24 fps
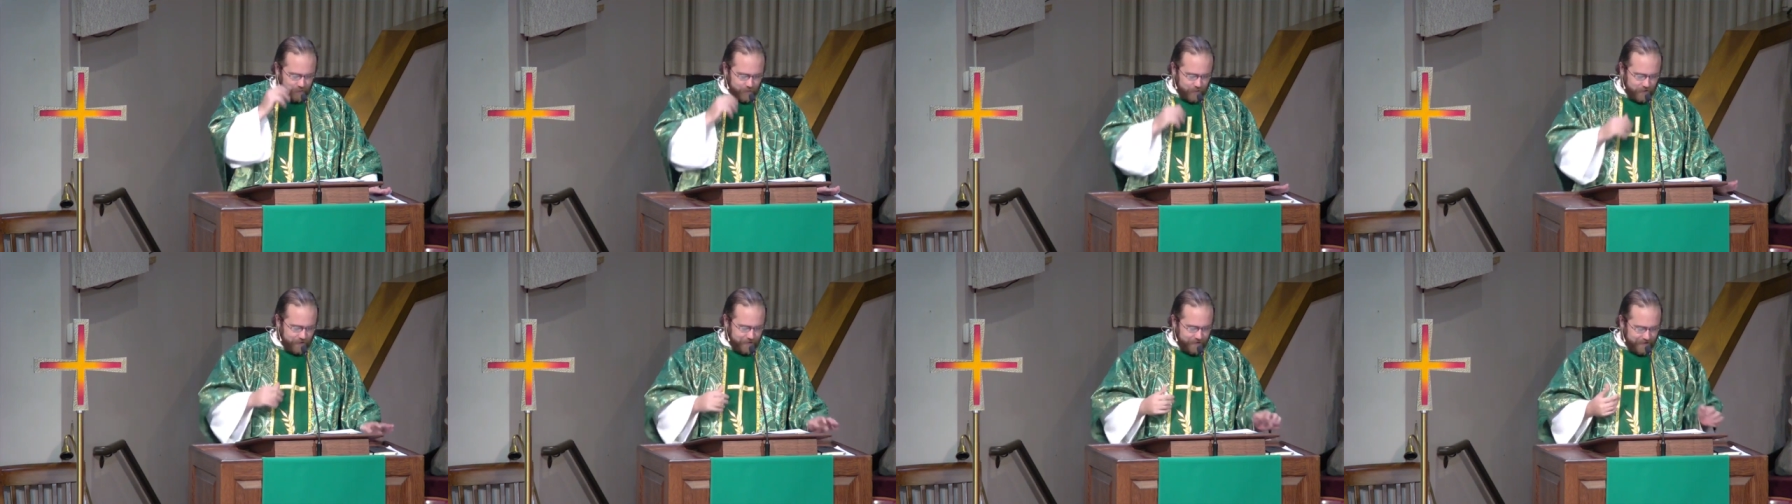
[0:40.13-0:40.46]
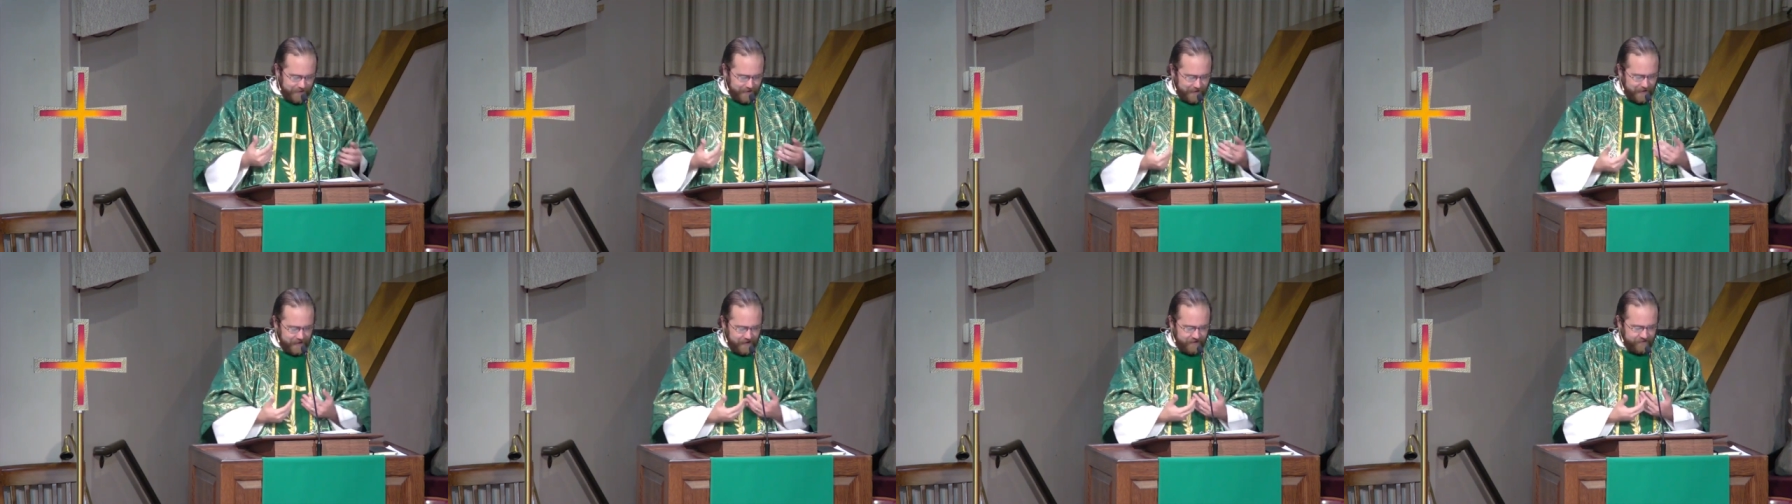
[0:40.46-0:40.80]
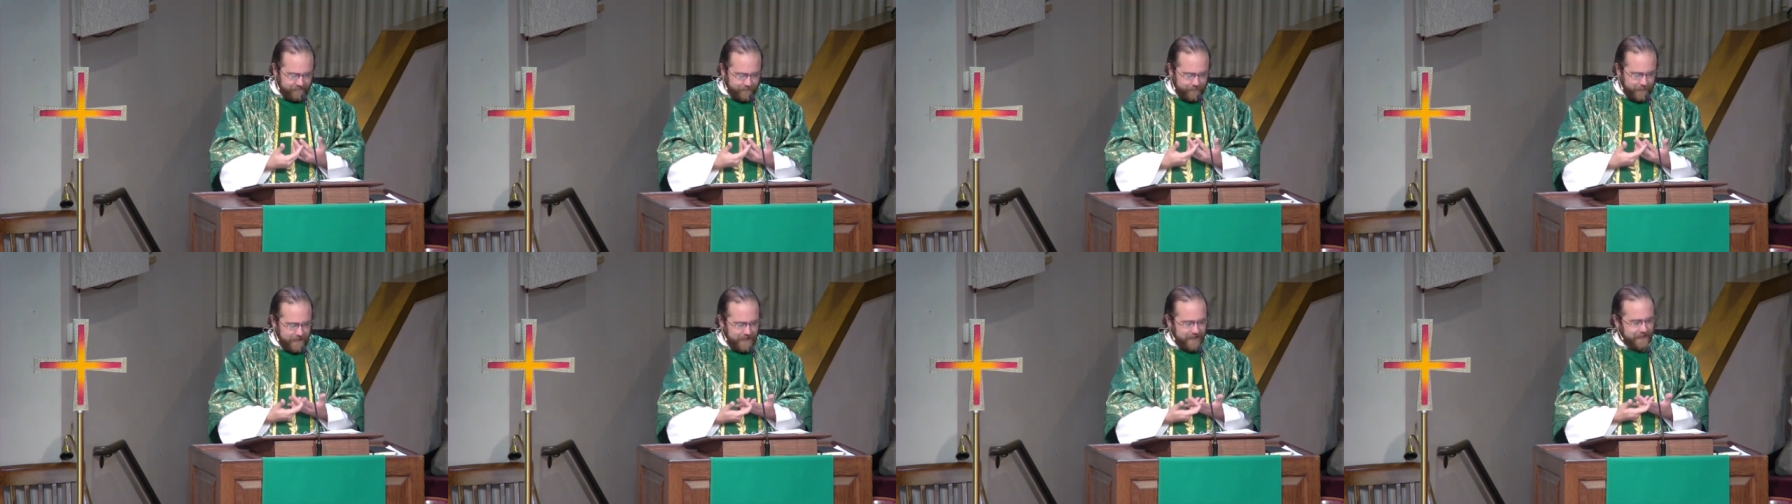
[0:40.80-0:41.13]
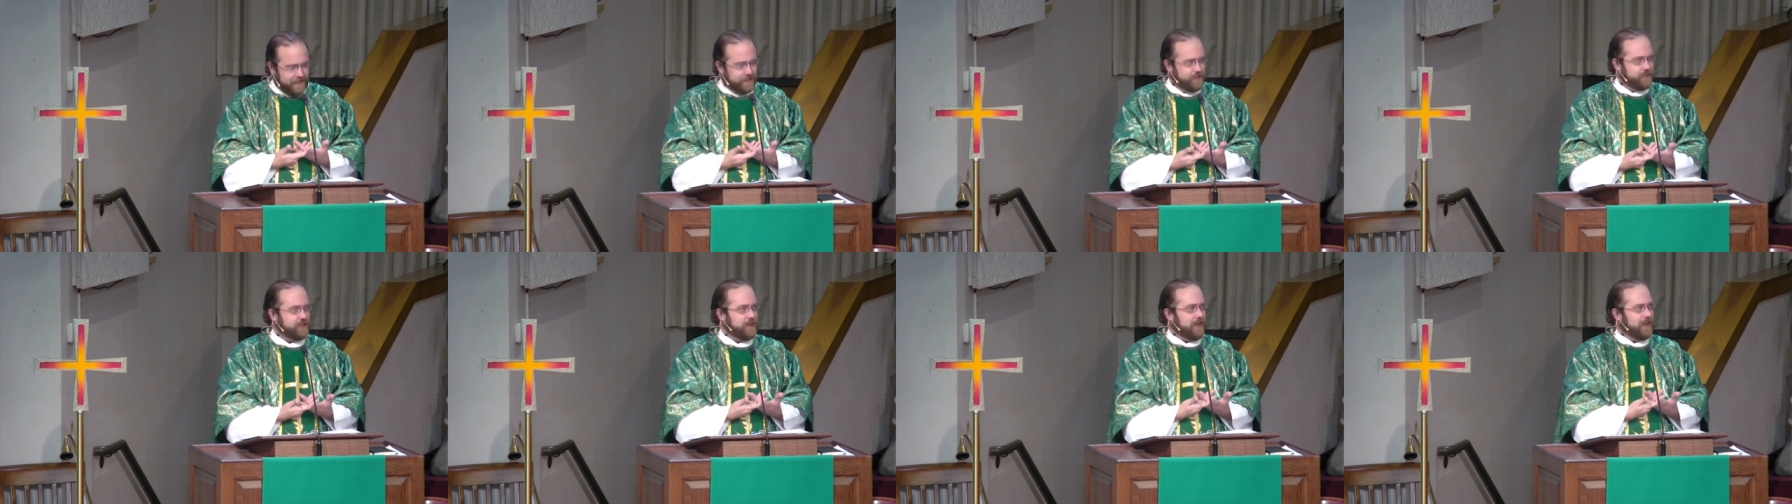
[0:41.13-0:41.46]
worthy of
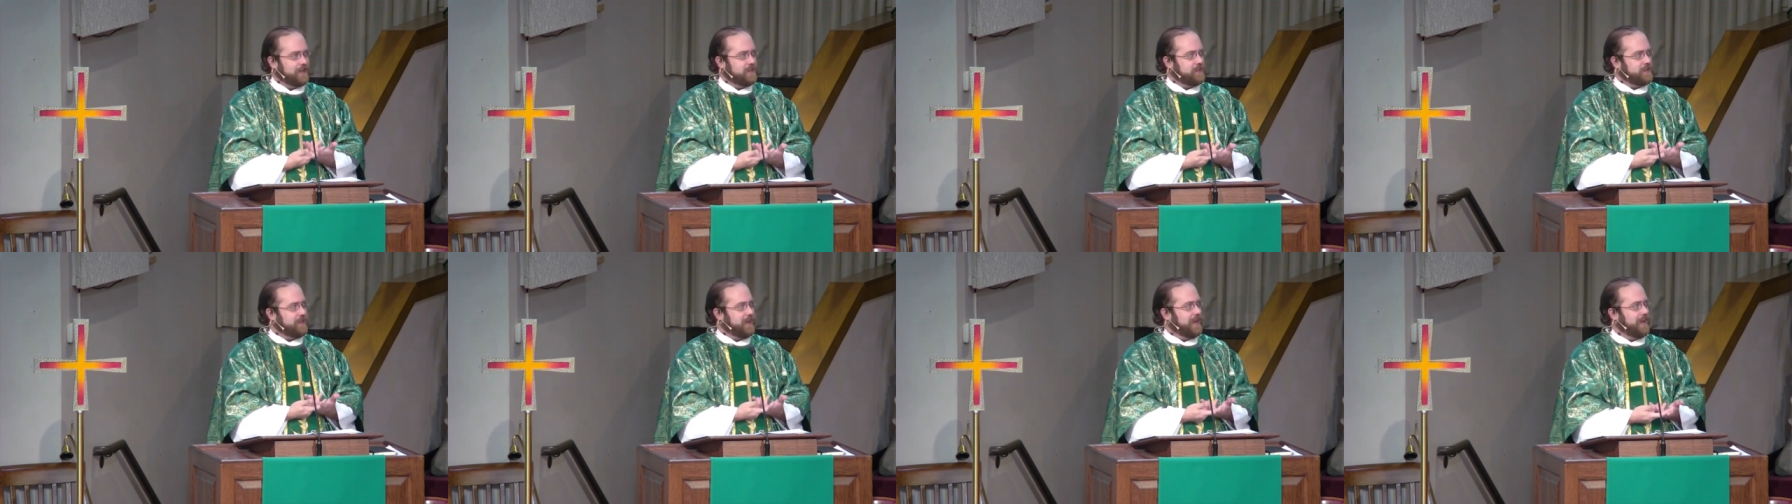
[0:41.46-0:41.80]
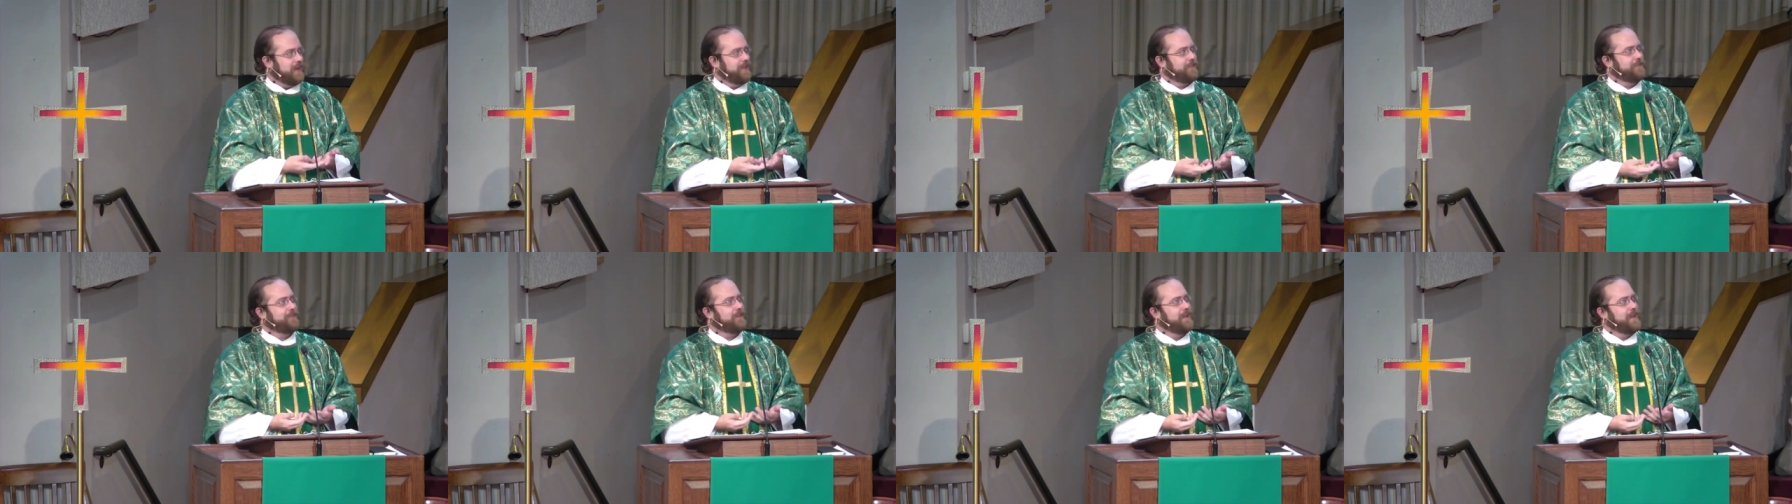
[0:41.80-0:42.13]
being judged of.